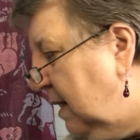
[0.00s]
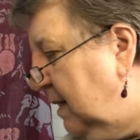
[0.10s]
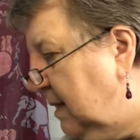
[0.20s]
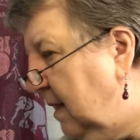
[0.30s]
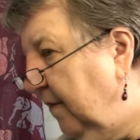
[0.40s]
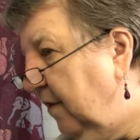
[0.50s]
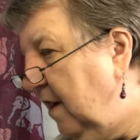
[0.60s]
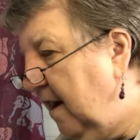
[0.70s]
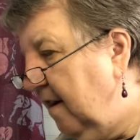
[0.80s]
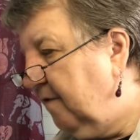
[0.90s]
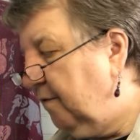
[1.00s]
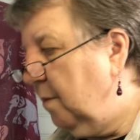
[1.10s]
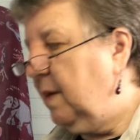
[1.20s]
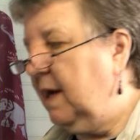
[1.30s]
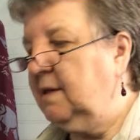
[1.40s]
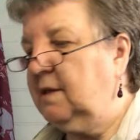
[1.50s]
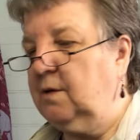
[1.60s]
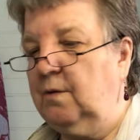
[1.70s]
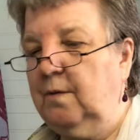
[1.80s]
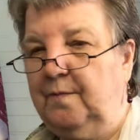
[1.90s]
is if you have
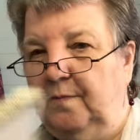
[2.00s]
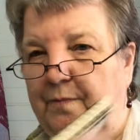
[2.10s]
pencil,